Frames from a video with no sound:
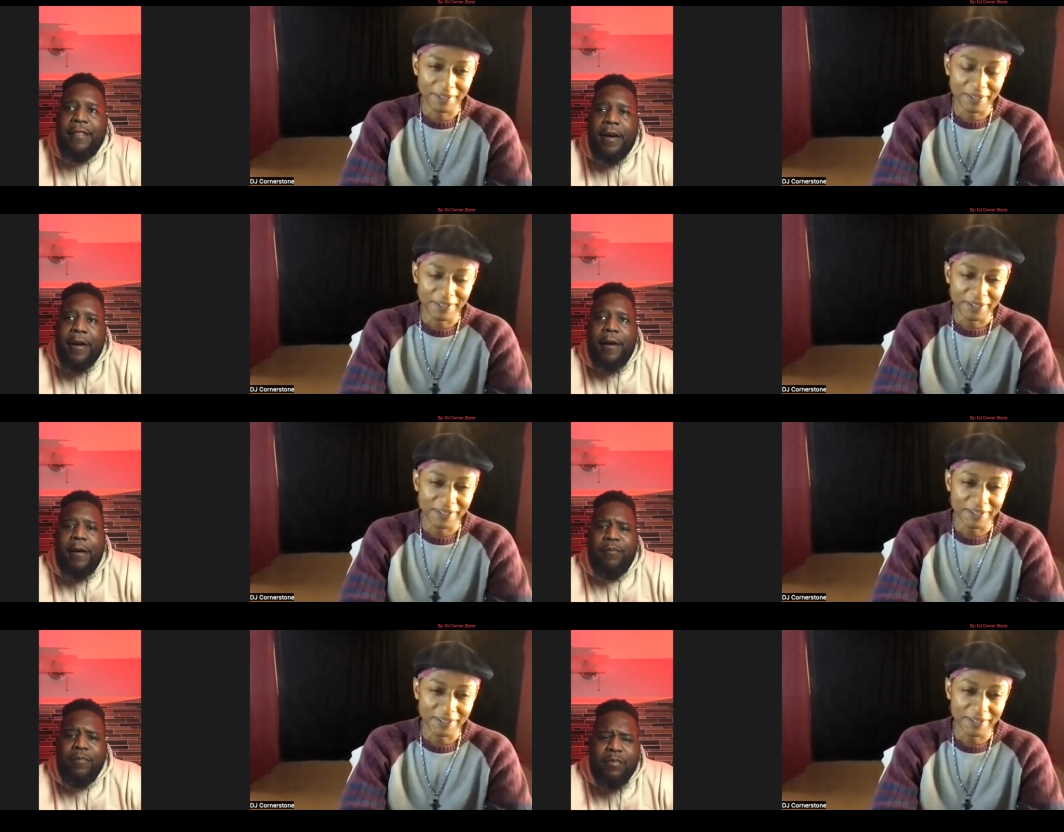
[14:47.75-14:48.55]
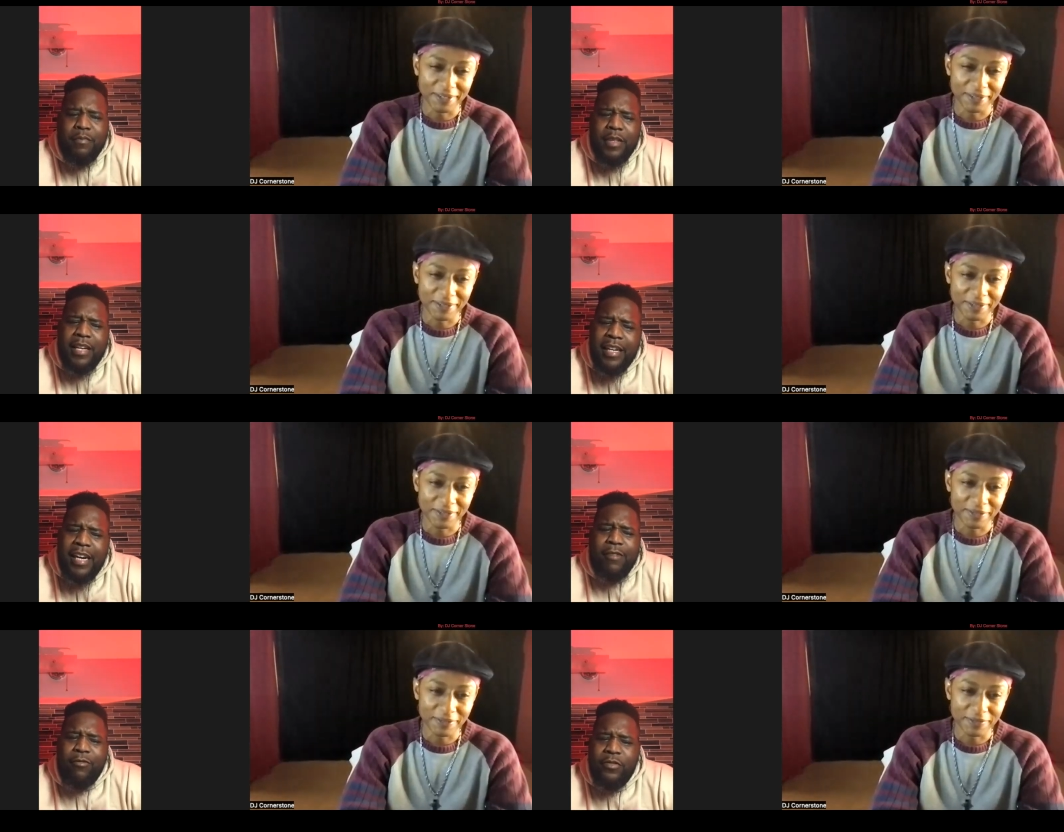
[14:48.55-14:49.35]
Speaker 1: um,
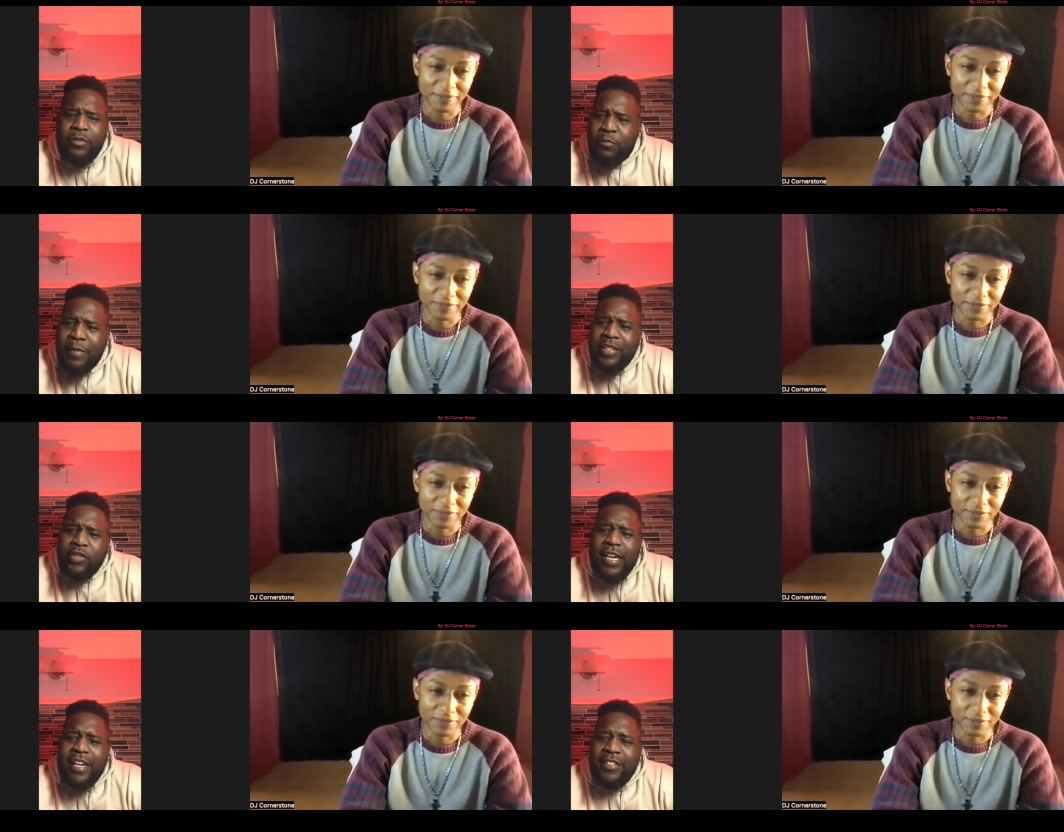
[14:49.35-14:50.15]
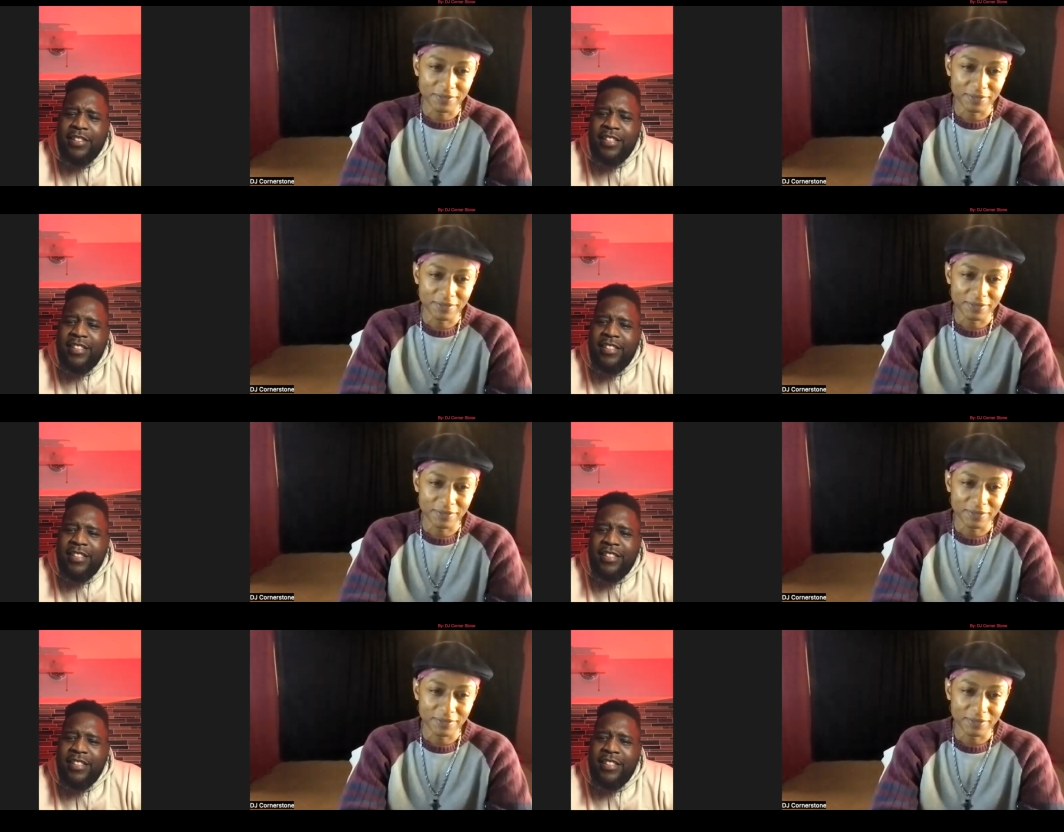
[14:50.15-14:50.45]
Huck, do you make tracks?